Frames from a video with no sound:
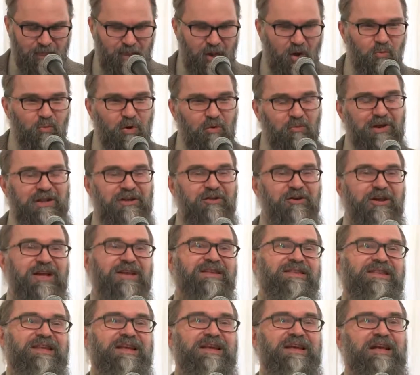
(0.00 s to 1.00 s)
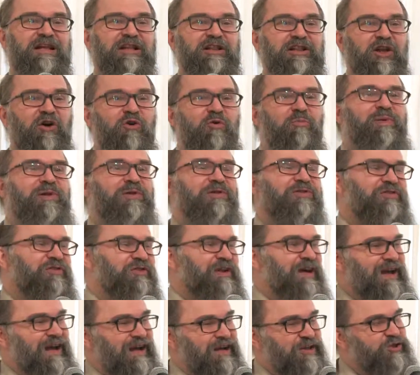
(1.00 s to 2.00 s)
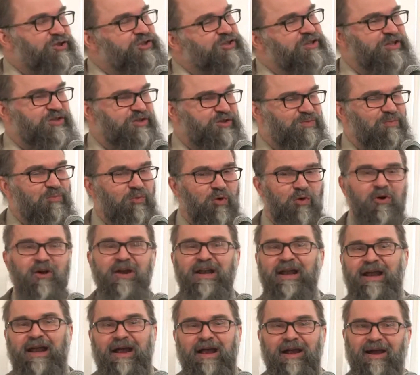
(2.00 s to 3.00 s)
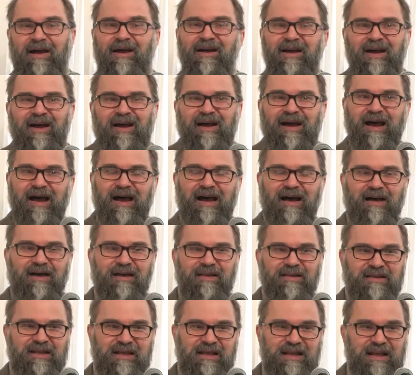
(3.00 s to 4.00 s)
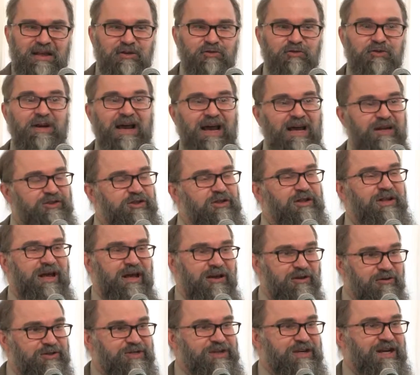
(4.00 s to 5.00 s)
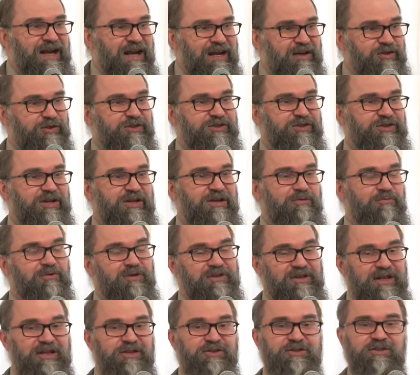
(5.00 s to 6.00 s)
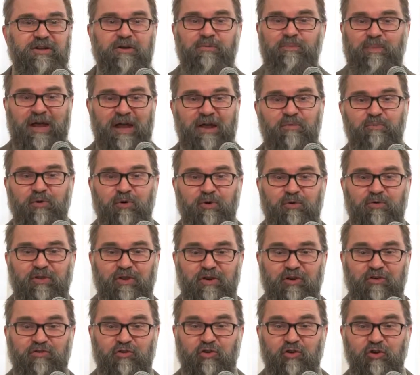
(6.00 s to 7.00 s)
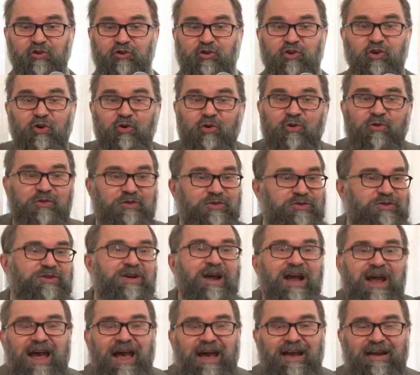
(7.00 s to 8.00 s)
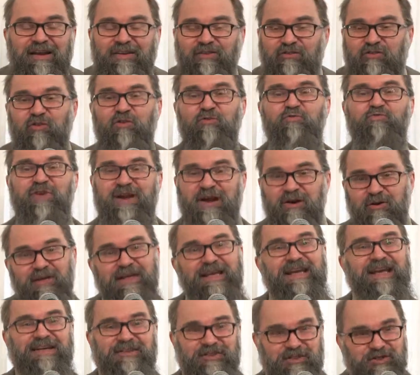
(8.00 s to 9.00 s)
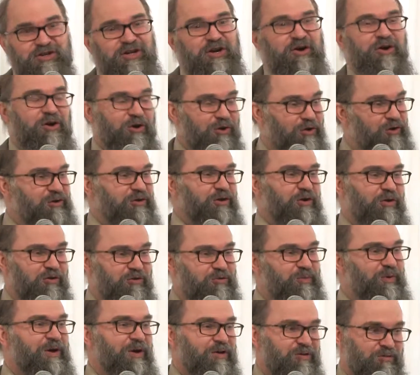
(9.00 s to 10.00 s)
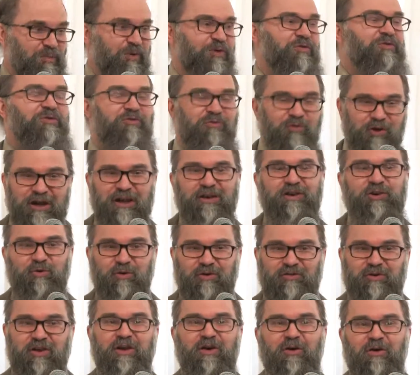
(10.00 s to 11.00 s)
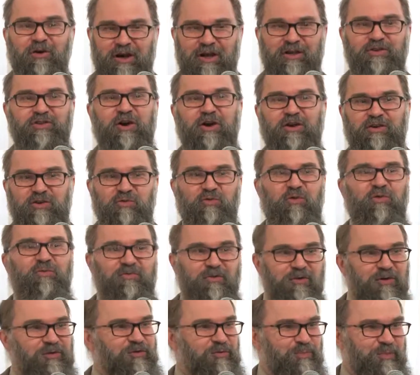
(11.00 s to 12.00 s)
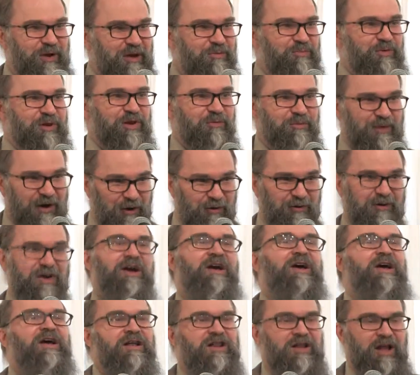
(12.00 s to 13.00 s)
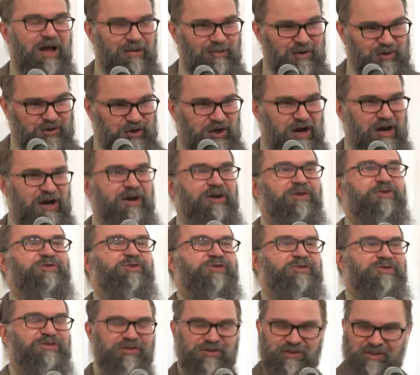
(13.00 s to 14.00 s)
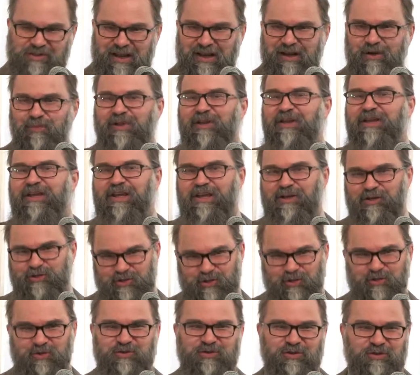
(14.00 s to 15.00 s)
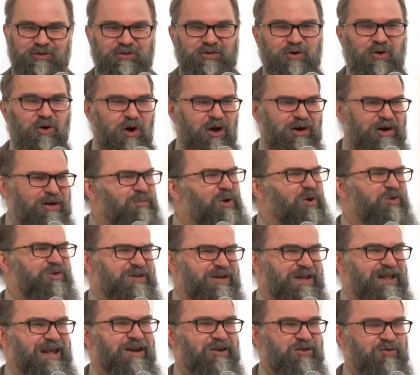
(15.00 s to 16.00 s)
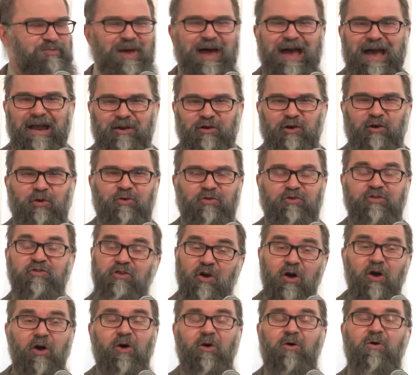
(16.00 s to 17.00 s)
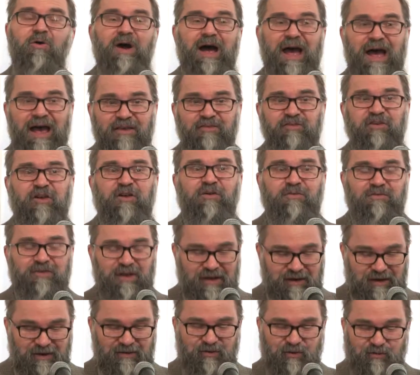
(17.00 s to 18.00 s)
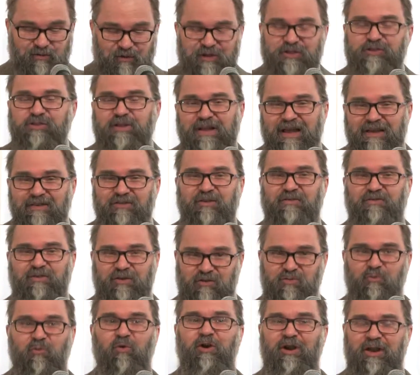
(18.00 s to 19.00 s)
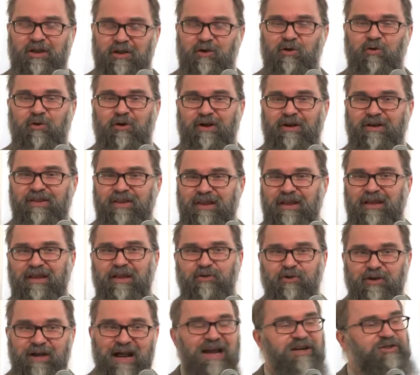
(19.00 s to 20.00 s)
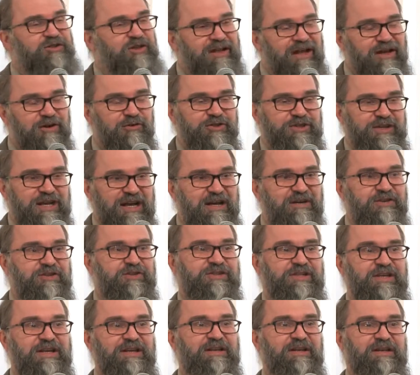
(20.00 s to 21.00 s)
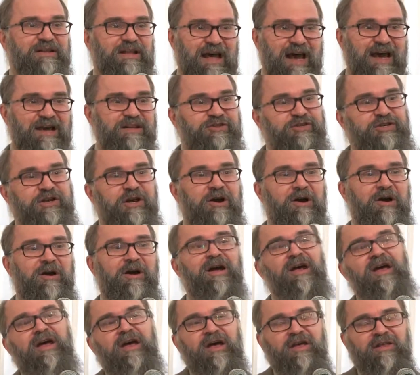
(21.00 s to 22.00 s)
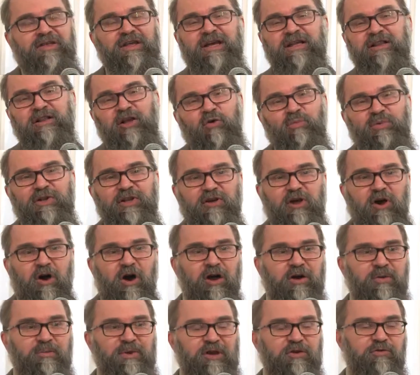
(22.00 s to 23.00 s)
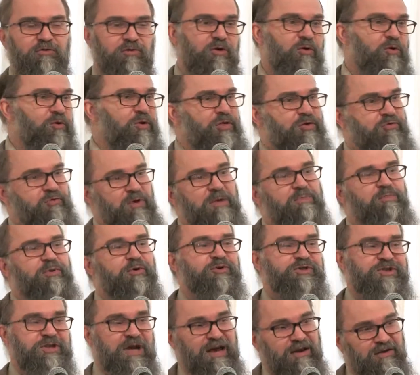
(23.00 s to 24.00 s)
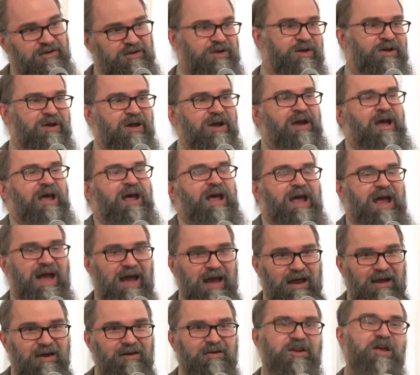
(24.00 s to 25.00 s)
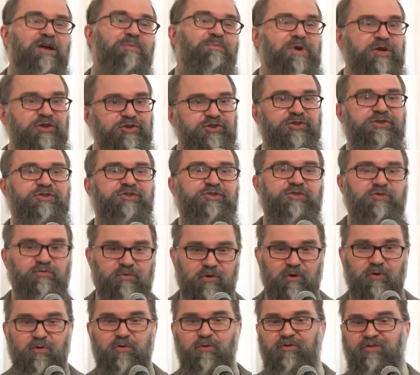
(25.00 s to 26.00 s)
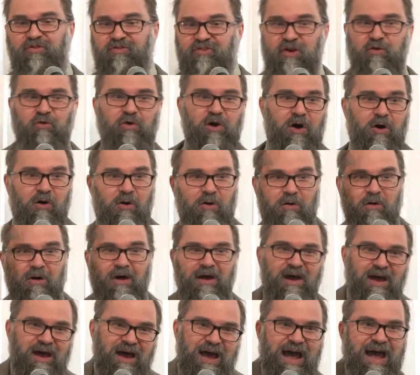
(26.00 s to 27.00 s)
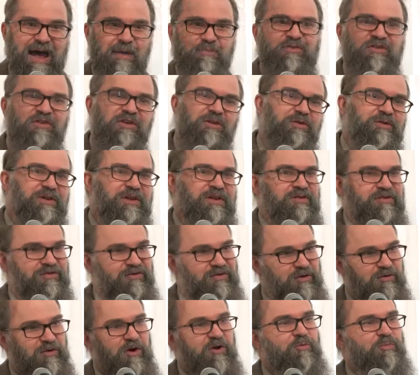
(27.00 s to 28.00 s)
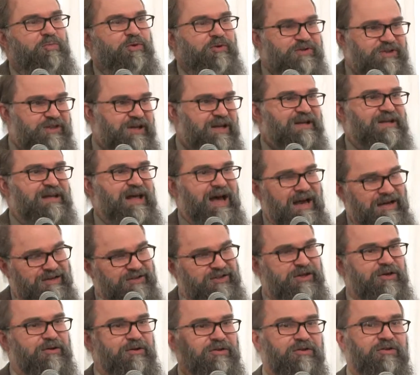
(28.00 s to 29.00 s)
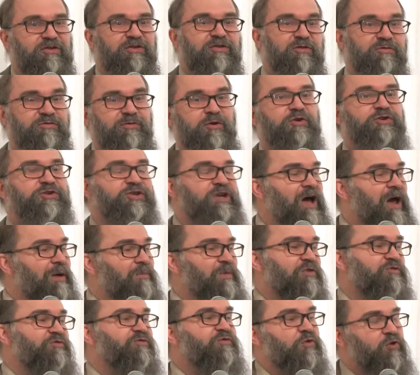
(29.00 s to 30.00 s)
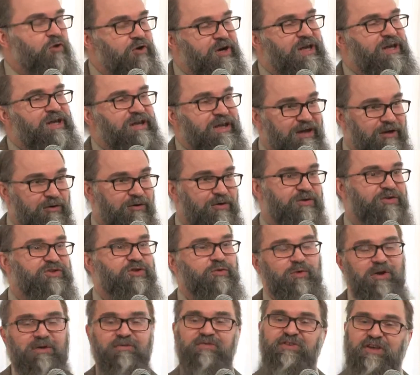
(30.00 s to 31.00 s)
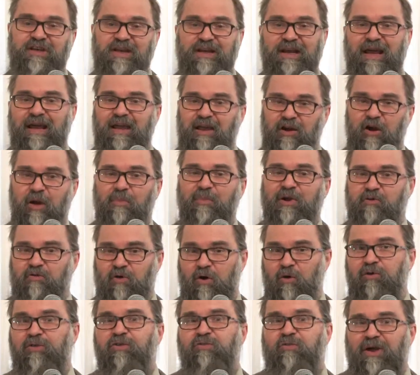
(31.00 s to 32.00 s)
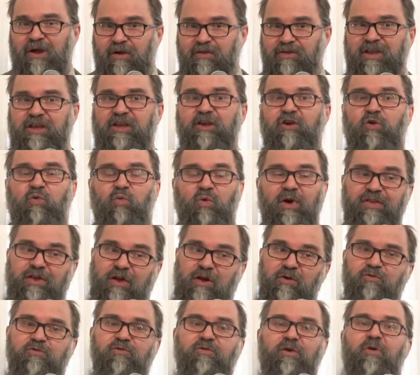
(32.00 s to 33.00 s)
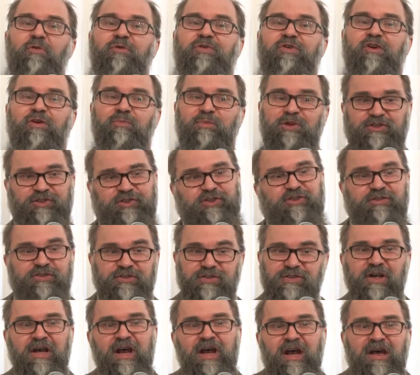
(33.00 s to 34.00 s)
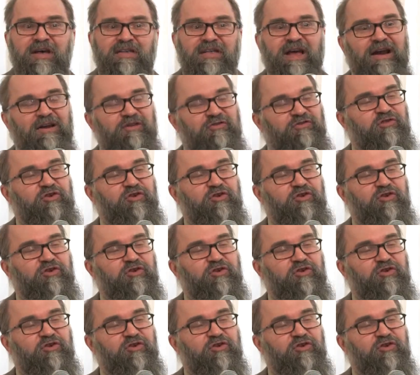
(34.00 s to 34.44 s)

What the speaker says: When we look at the global stage, this morning, the International Energy Agency released a paper that is good news. And I so rarely get to share good news because most of what I do is I go and I talk to roomfuls of people about climate change and sustainability issues and so on, and most of that is bad news. So, it is official as of this morning, according to the International Energy Agency, that last year the global economy grew 3% and emissions grew 0%. Absolutely 0% last year. This is the first time in 40 years that we've seen economic growth around the year without growth in emissions. That is